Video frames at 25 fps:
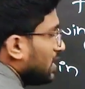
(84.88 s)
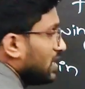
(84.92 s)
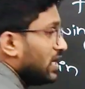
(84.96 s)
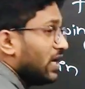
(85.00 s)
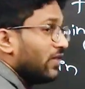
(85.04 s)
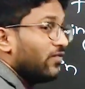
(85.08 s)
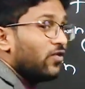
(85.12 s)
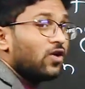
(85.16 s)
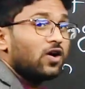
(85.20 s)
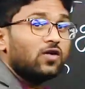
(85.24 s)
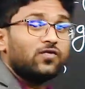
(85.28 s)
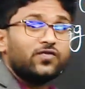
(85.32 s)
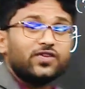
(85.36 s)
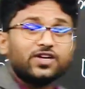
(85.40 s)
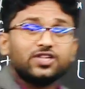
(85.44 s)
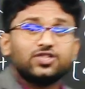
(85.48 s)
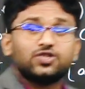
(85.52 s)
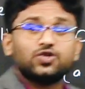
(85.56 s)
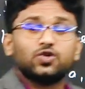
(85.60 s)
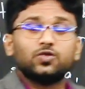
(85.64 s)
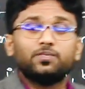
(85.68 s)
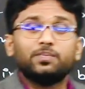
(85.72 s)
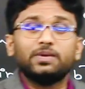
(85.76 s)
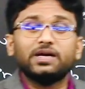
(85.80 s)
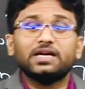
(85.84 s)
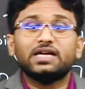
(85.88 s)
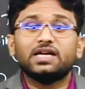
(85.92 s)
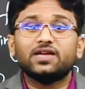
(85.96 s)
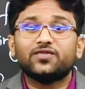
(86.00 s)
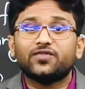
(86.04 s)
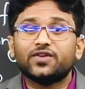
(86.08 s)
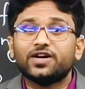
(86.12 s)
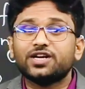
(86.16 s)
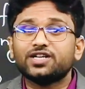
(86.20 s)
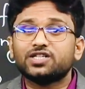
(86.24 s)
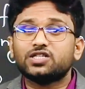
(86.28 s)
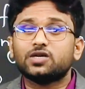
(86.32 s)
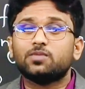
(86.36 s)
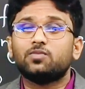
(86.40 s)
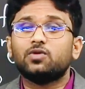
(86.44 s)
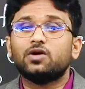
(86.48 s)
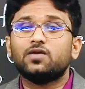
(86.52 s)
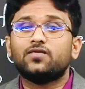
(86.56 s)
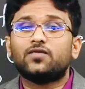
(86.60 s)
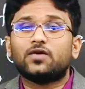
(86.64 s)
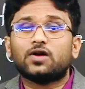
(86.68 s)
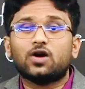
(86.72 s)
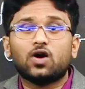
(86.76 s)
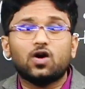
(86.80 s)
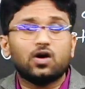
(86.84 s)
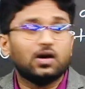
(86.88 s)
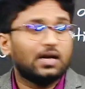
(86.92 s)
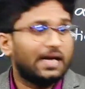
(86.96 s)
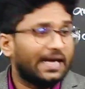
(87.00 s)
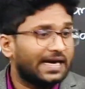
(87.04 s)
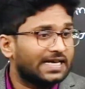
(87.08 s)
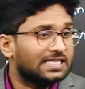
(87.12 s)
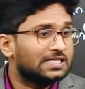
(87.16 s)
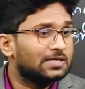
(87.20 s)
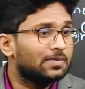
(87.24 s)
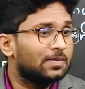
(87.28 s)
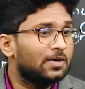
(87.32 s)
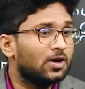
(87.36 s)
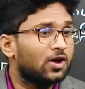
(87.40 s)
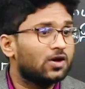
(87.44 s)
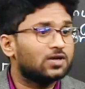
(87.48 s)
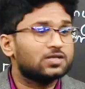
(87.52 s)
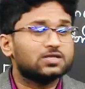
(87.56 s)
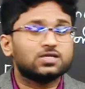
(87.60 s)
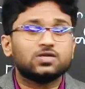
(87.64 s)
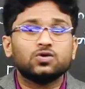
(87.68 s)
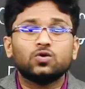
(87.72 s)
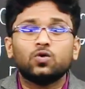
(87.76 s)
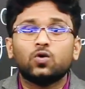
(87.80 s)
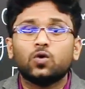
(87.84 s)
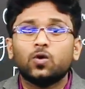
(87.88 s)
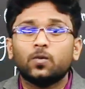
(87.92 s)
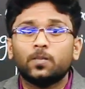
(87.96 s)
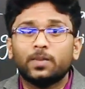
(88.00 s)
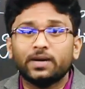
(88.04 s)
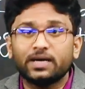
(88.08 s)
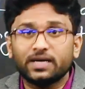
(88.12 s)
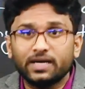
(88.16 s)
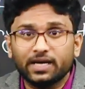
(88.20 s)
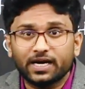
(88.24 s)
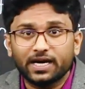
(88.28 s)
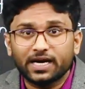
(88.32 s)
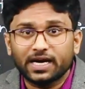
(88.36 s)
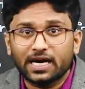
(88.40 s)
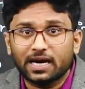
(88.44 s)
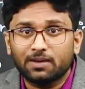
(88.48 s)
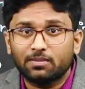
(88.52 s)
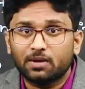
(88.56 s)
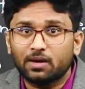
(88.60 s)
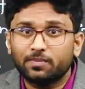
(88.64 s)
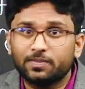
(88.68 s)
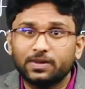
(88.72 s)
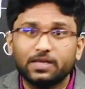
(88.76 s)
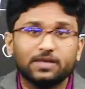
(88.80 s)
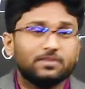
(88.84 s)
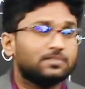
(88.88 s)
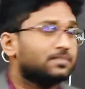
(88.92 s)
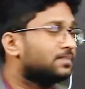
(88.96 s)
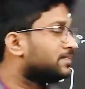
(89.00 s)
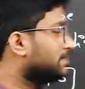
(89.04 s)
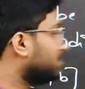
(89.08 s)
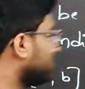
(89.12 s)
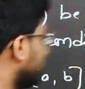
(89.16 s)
F of x should be differentiable for all x belongs to open a comma b.